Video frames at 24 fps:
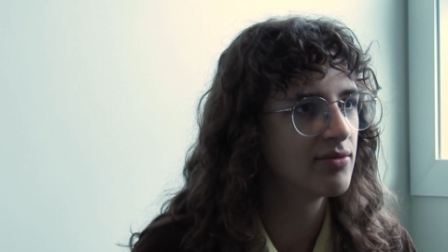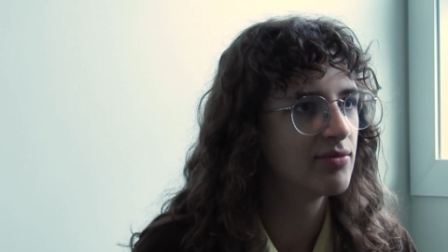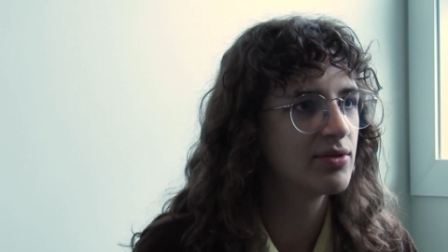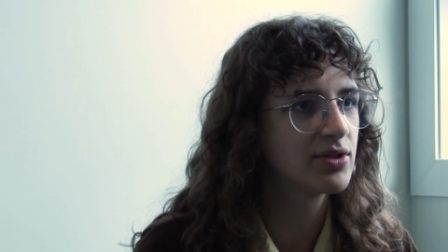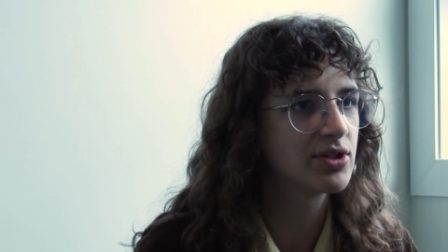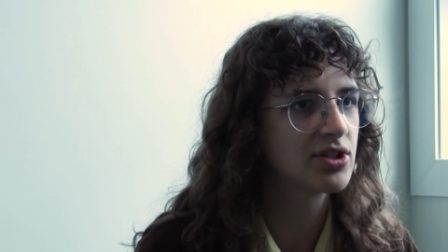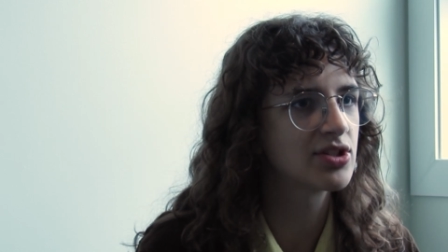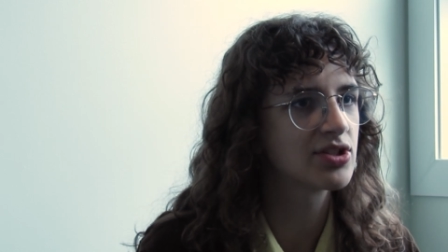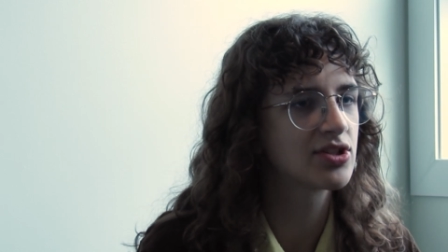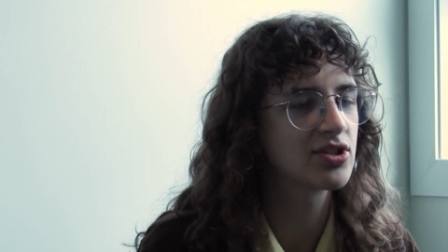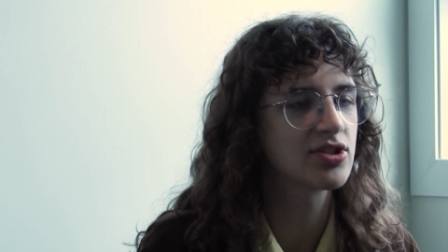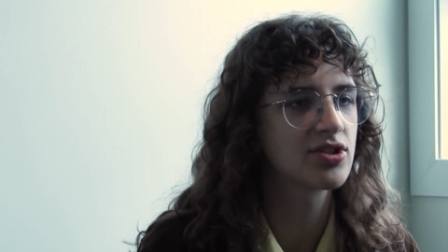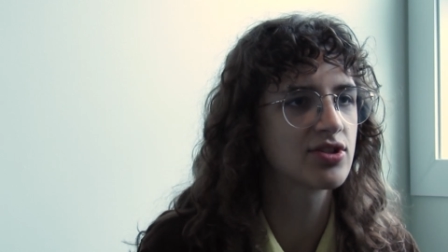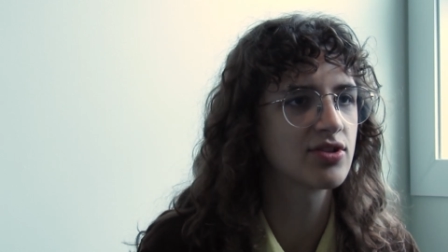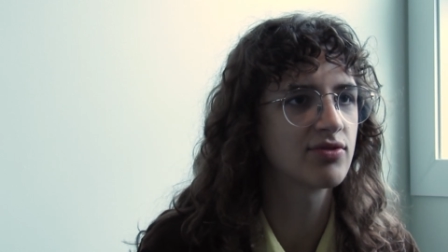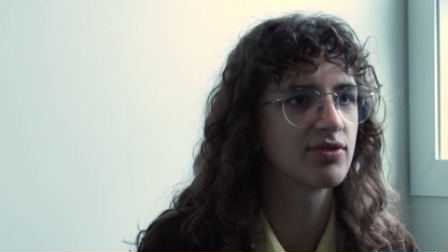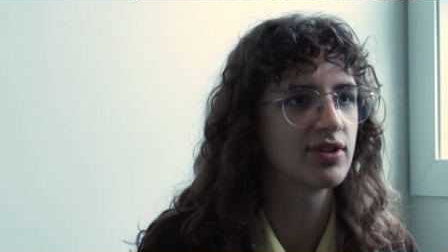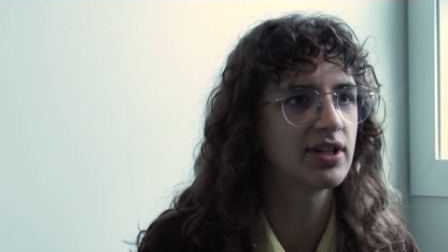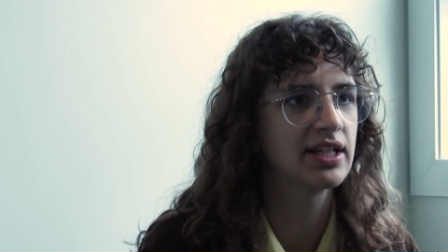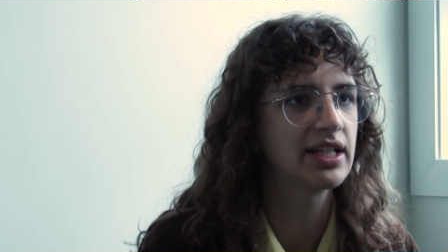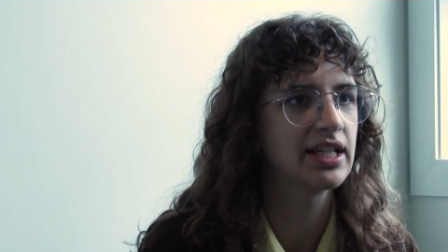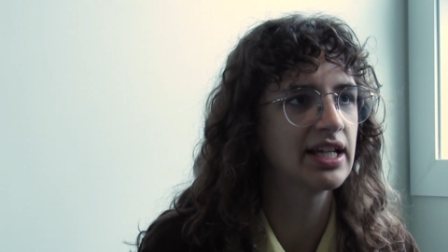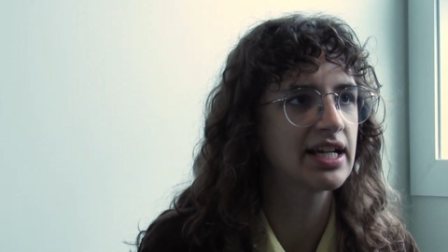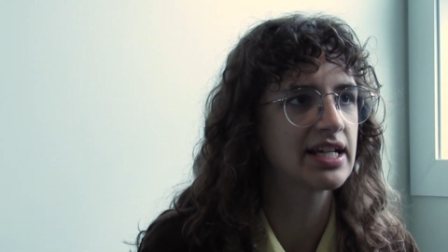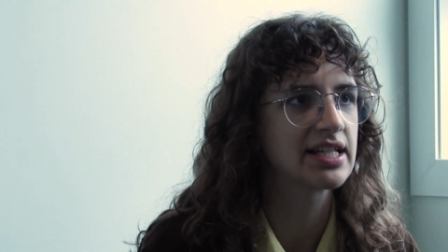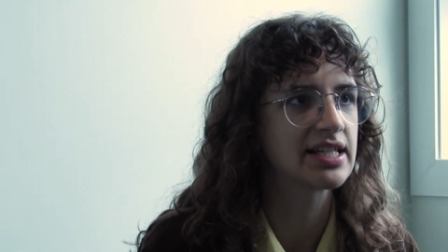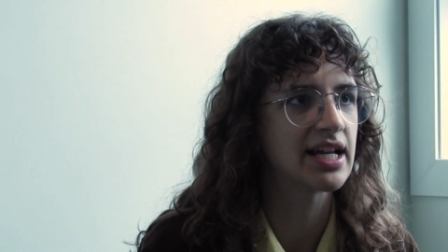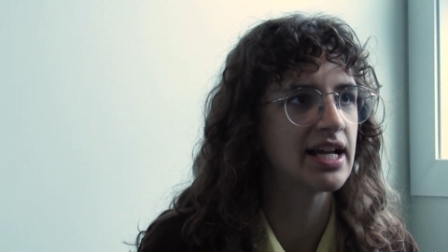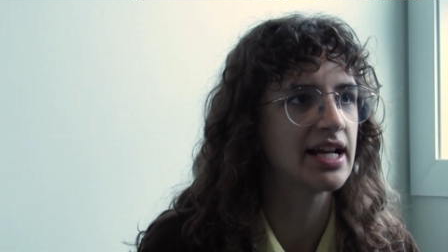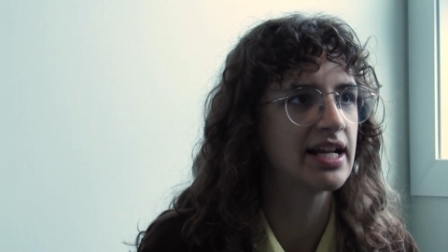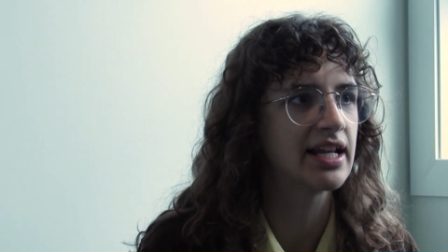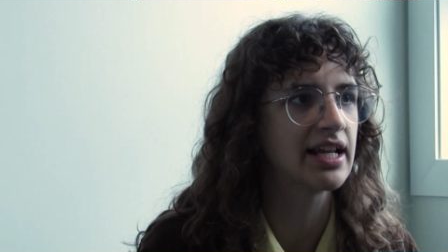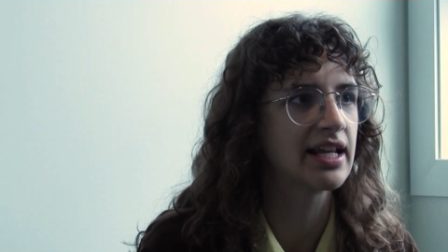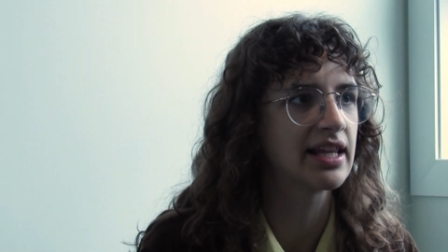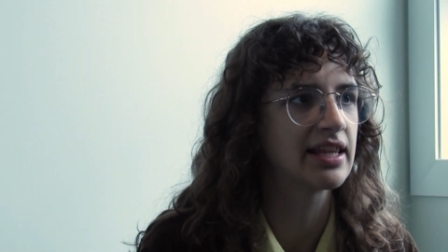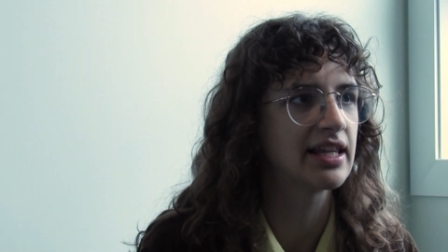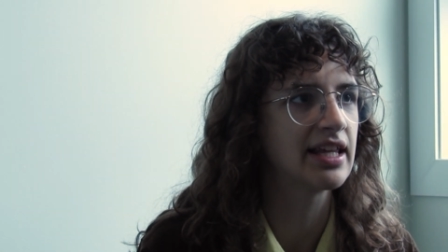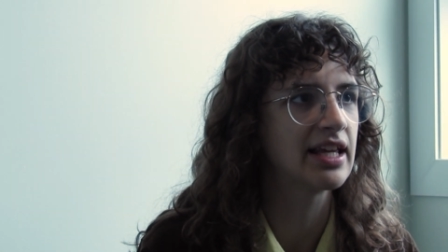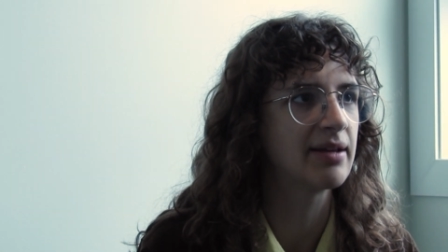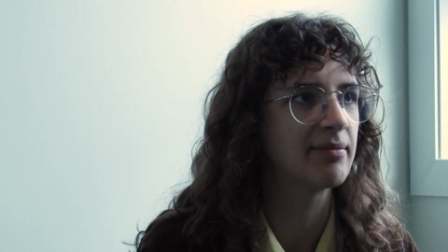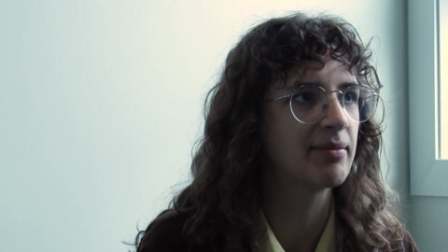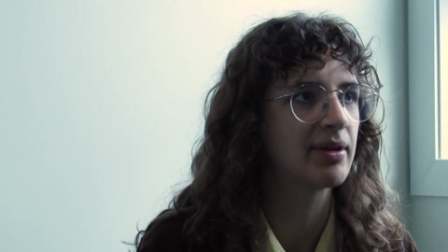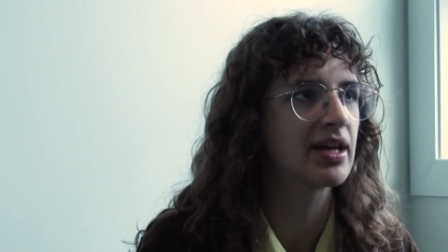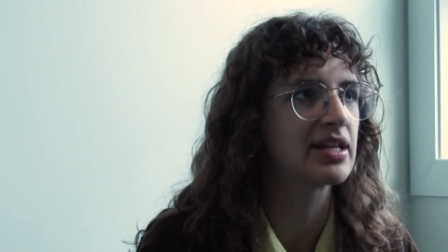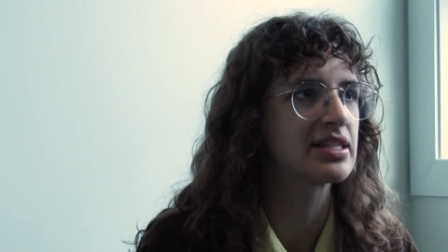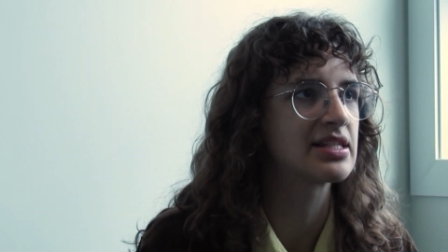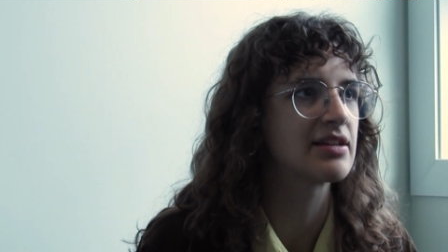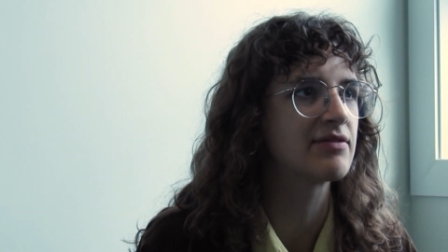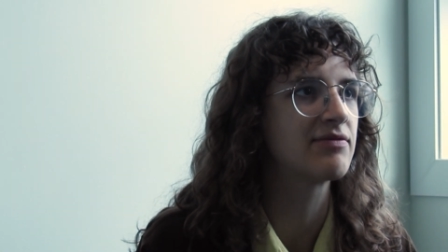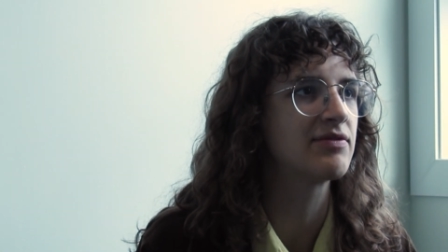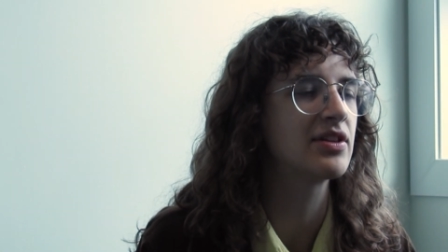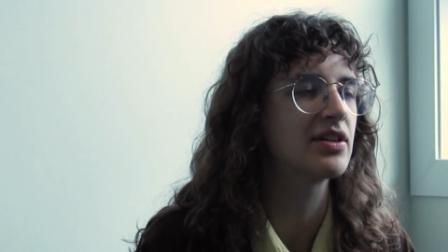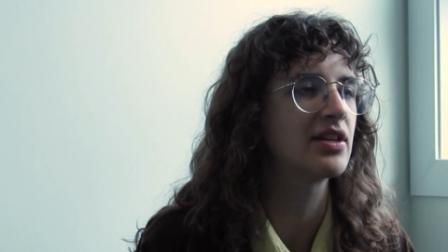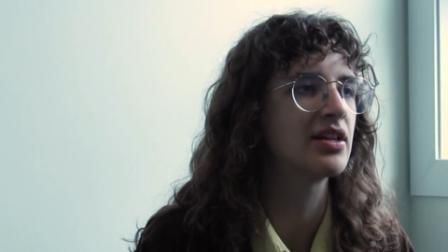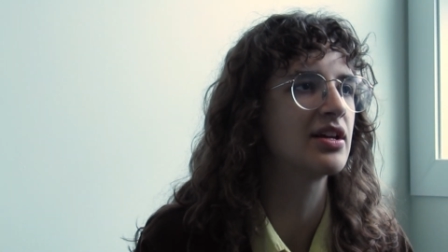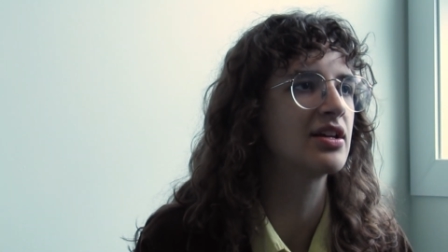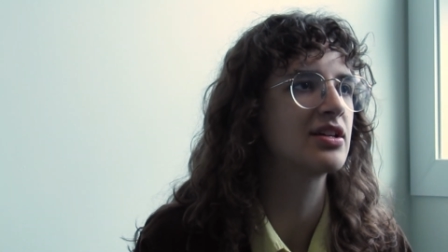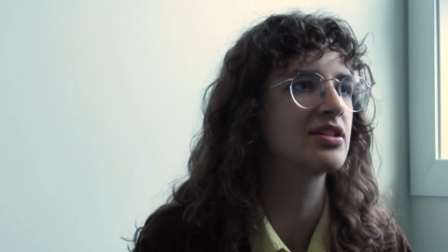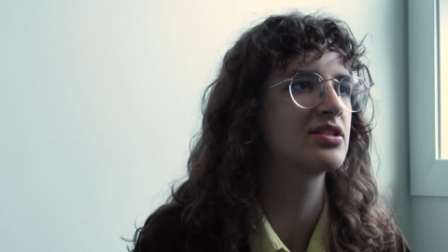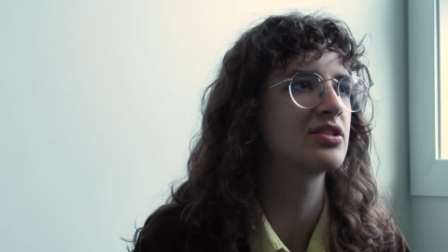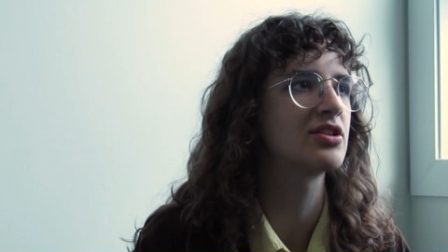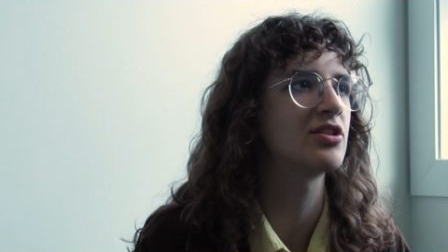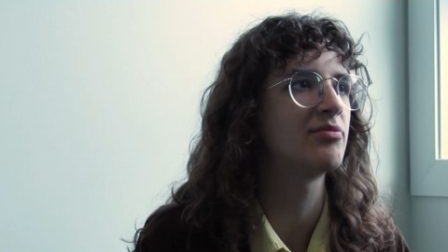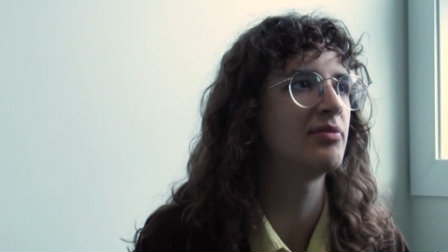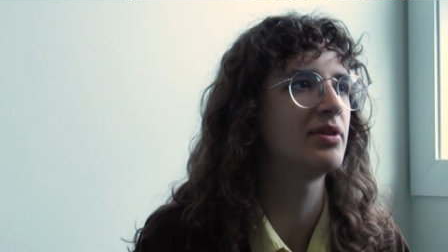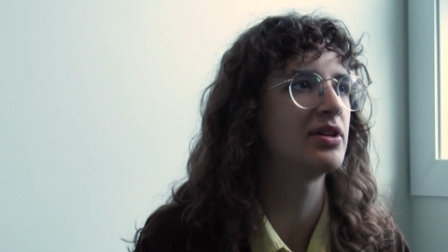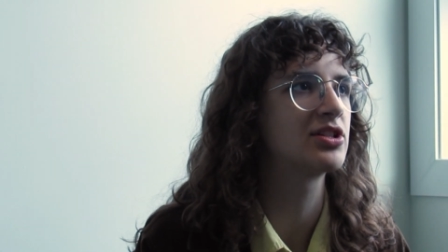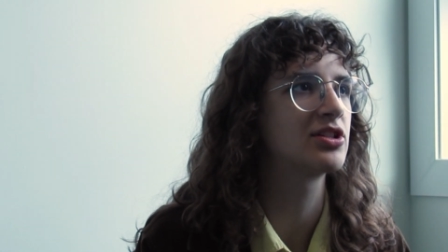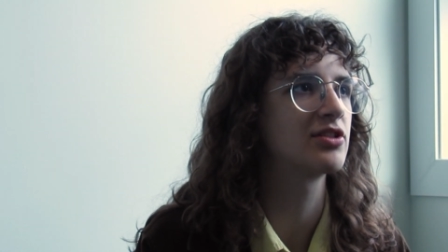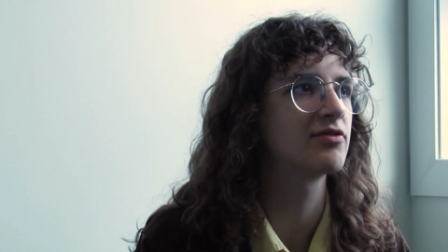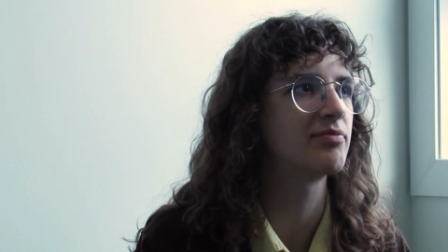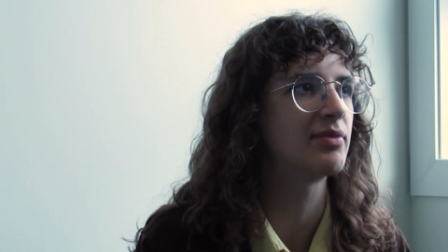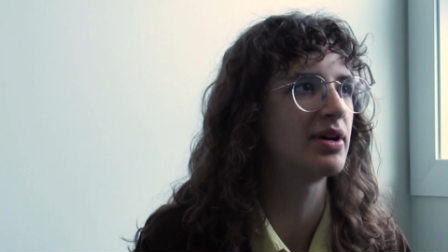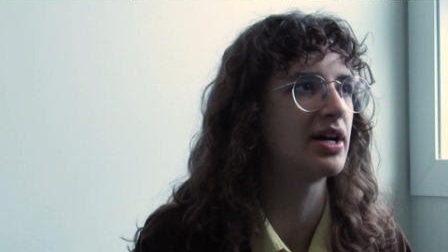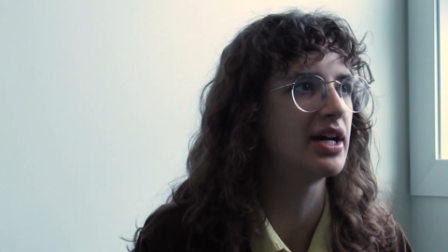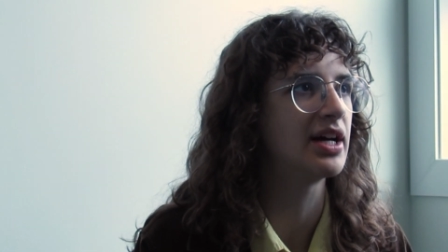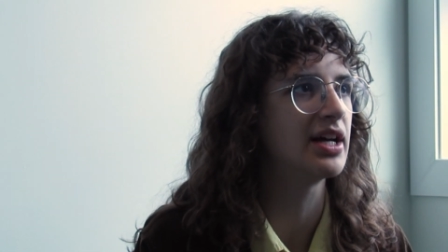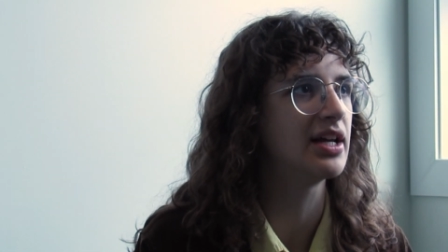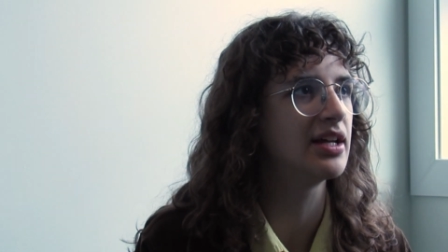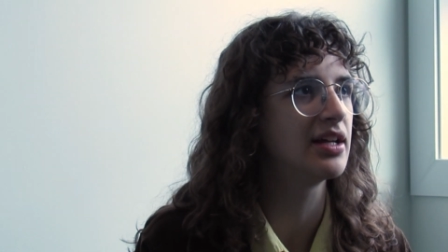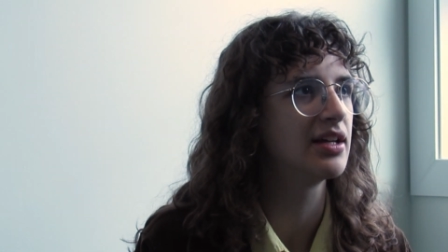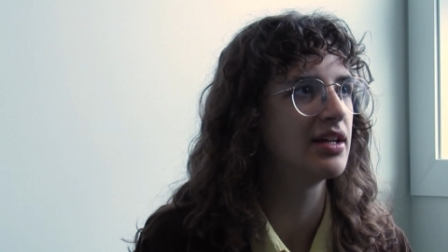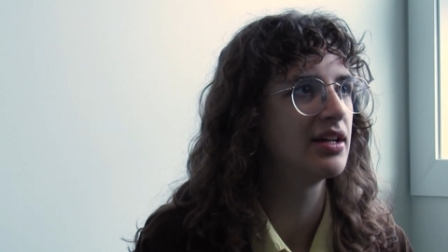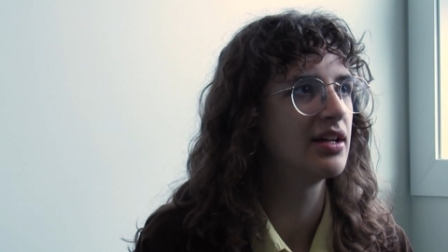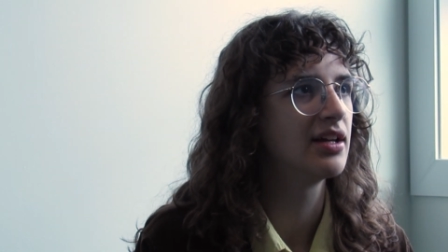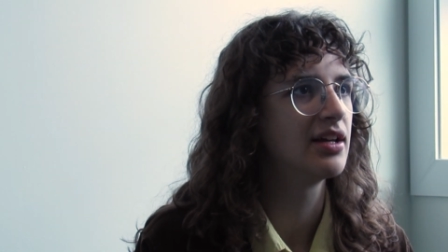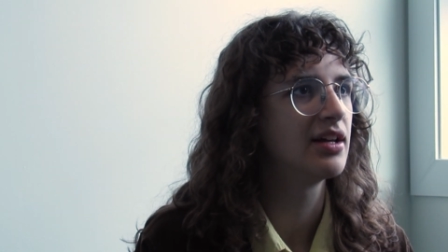Which is just a really exciting thing because I feel like so much of my